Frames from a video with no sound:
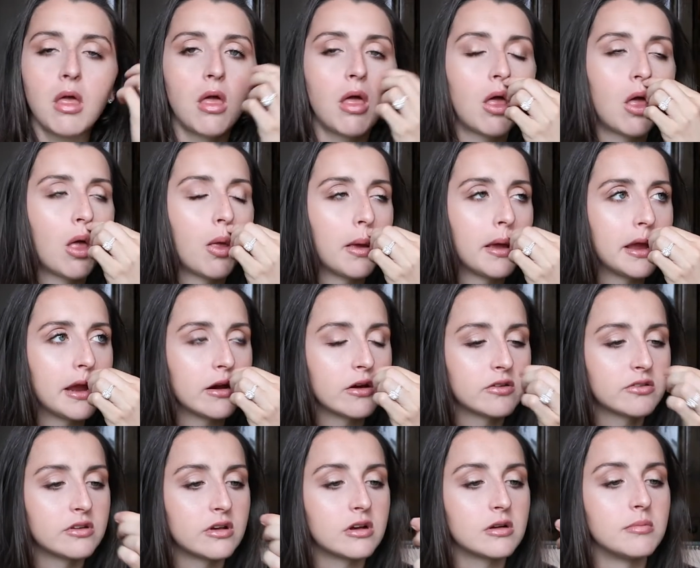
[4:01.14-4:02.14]
Oh, my
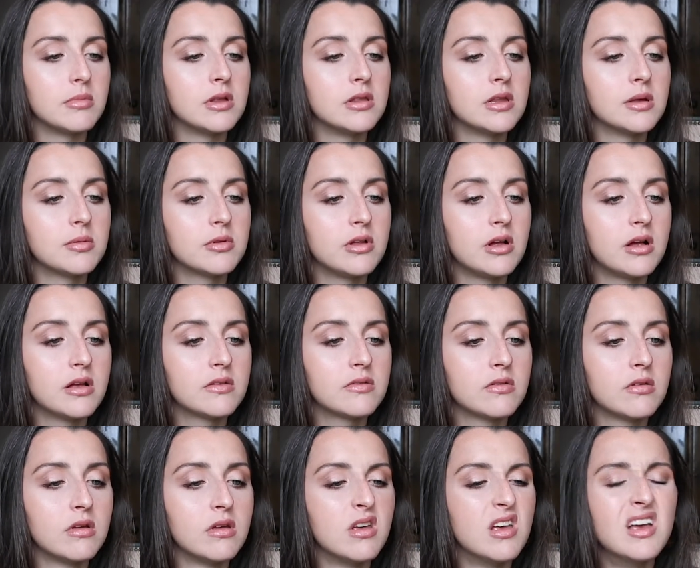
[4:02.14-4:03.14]
hair's stuck in my lip
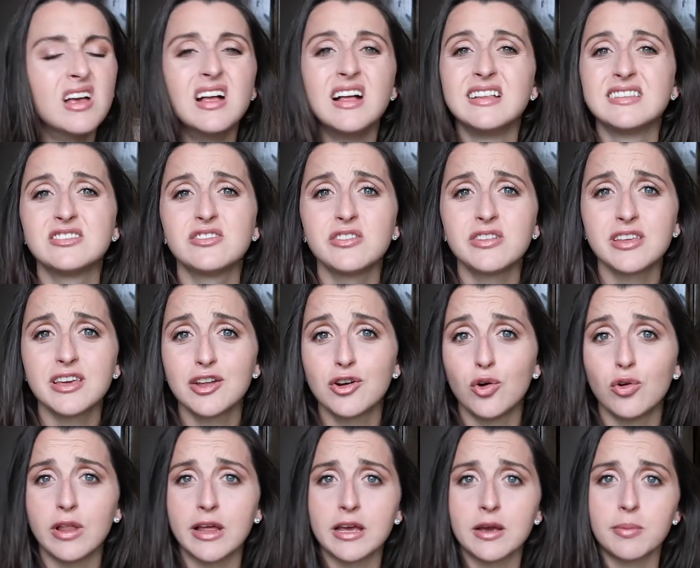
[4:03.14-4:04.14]
gloss. It's the only thing I
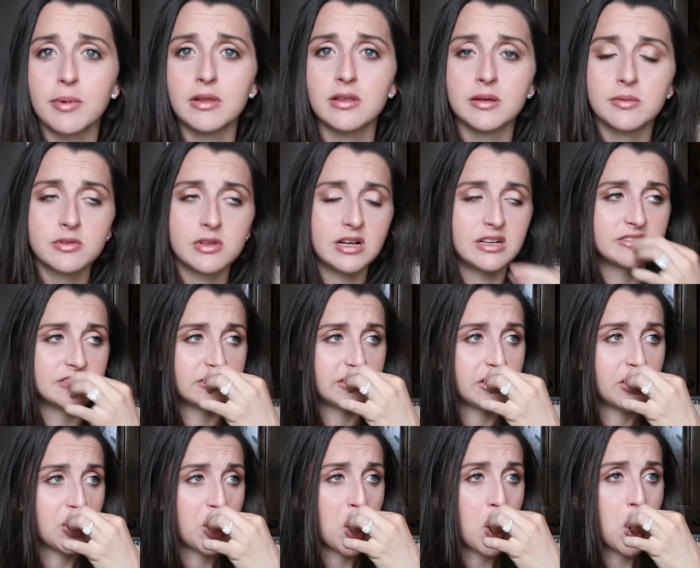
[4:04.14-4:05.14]
don't like about lip gloss is
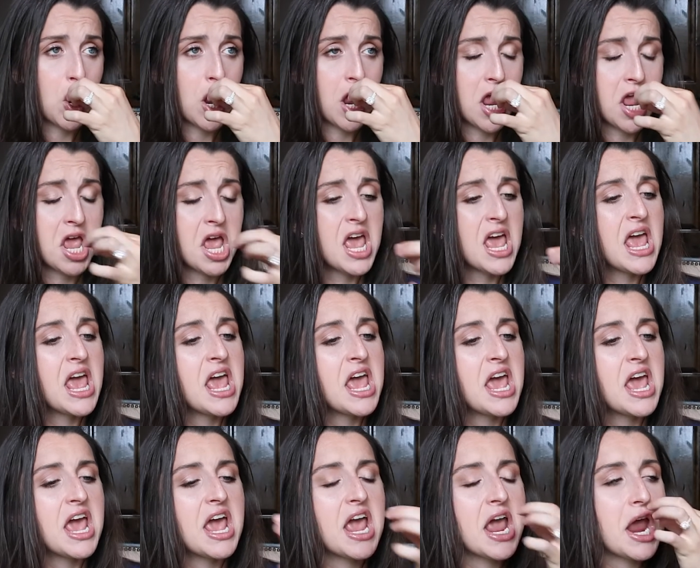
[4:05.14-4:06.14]
that your
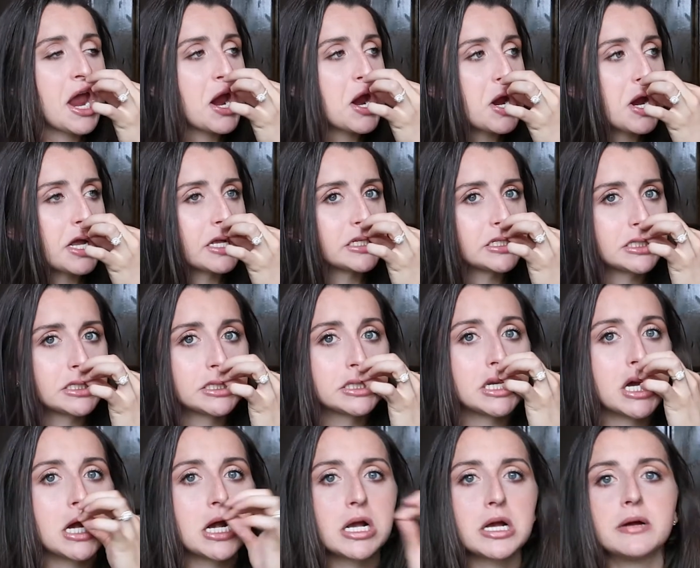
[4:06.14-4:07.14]
hair gets
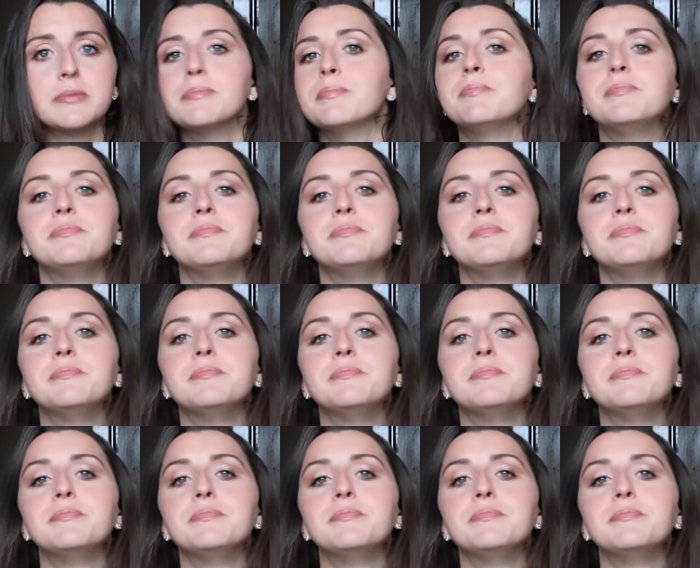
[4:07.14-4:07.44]
stuck.